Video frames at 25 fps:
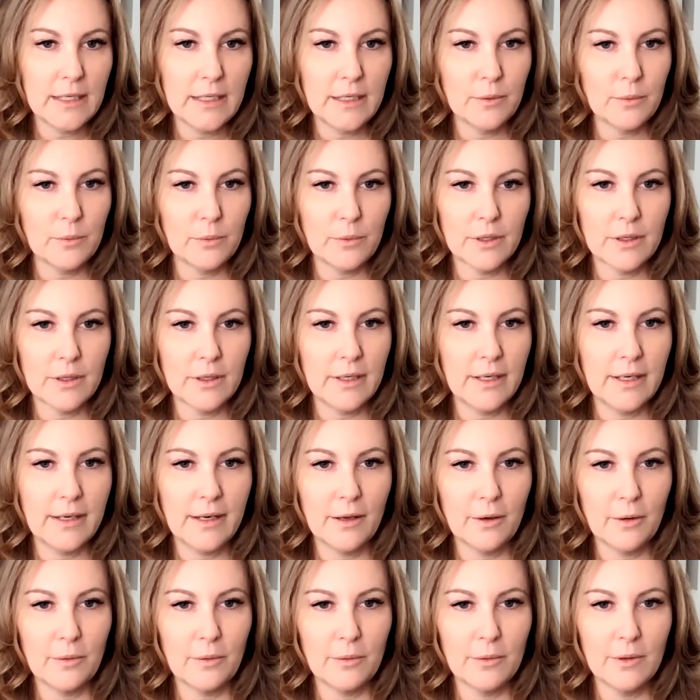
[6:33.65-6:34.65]
Where you
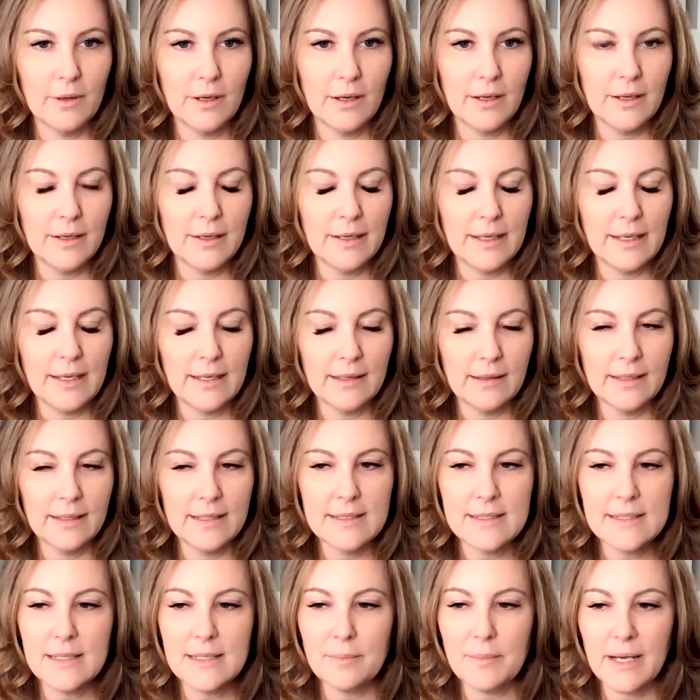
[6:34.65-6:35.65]
know, at
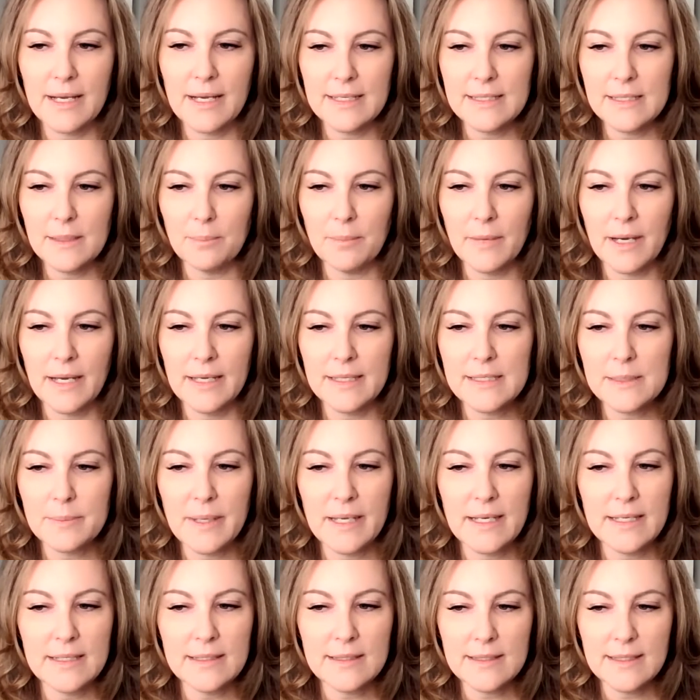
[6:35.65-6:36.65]
least in my my
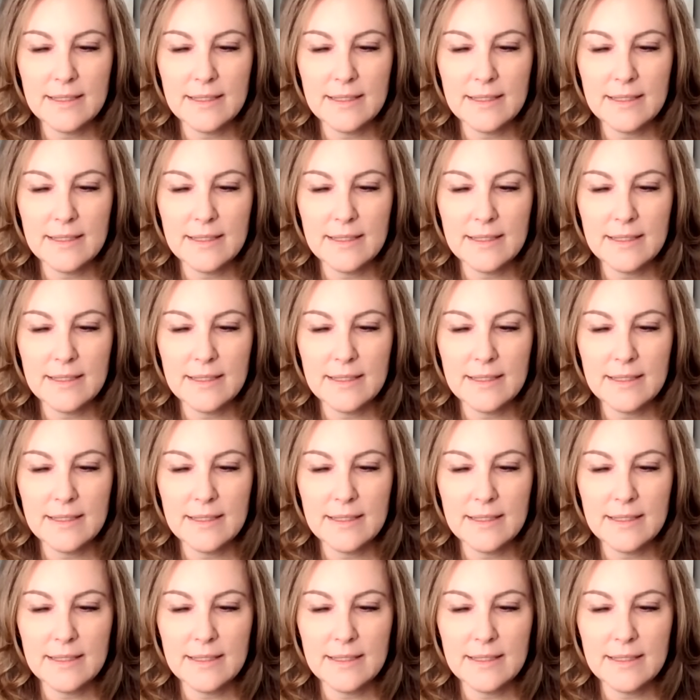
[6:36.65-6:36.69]
space,